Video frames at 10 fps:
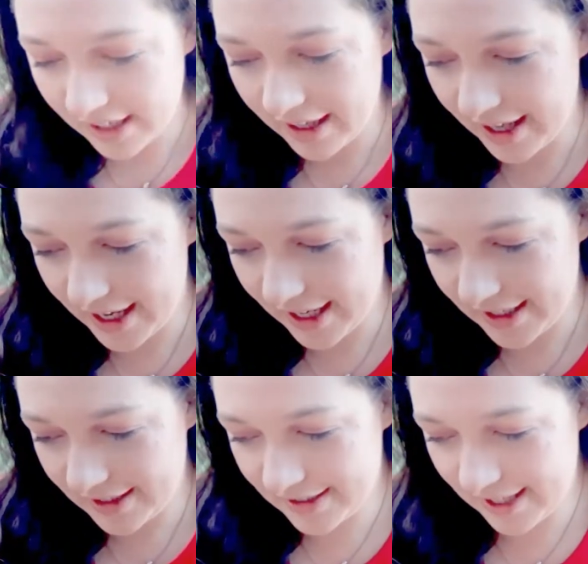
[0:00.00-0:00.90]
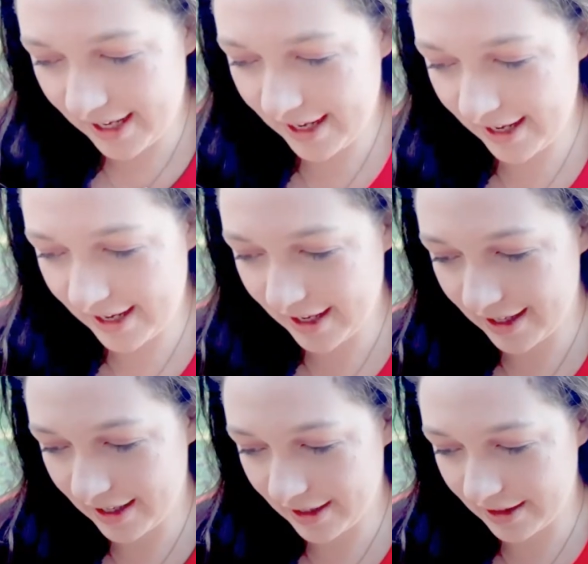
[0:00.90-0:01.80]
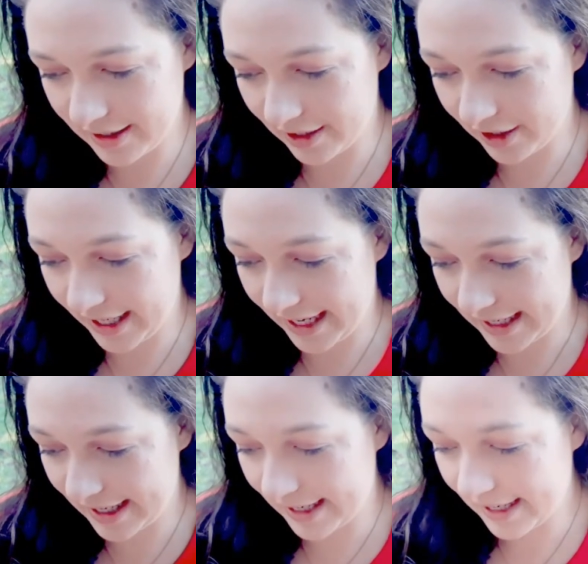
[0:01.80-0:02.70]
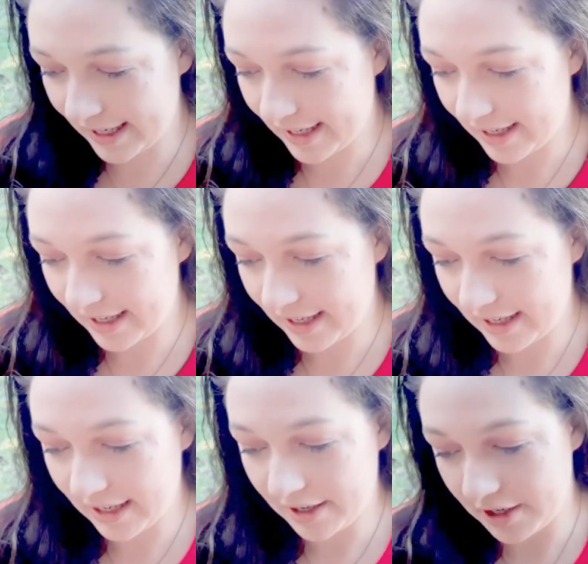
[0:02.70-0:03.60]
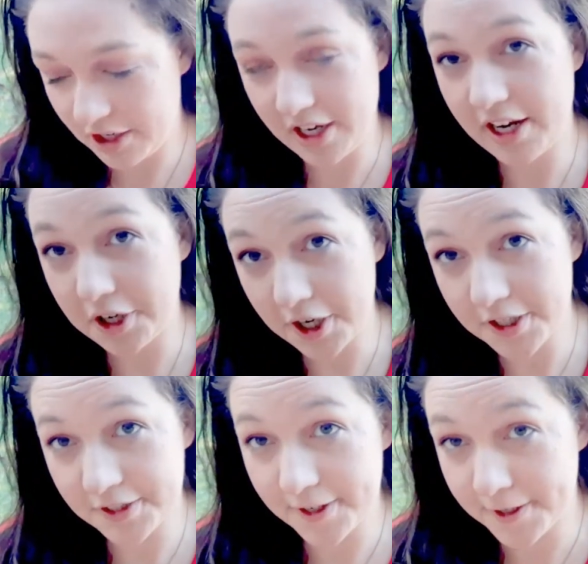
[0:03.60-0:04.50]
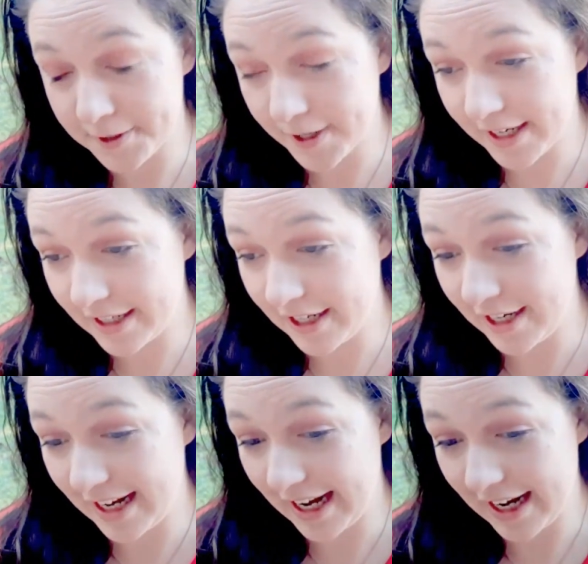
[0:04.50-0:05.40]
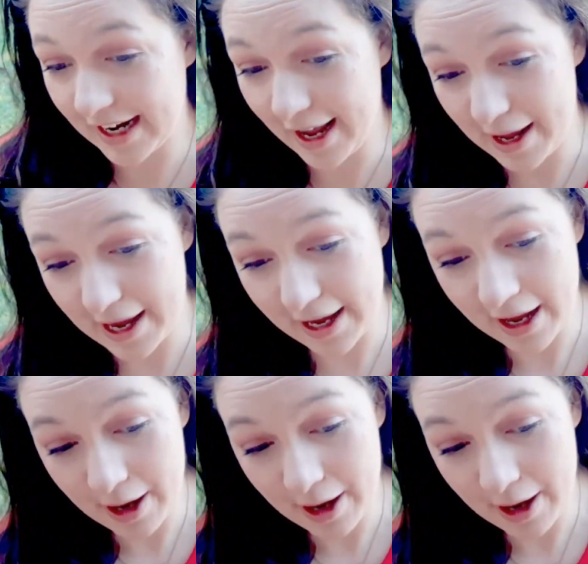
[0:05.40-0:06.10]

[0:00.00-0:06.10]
And they're like, you need to go to surgery. You need a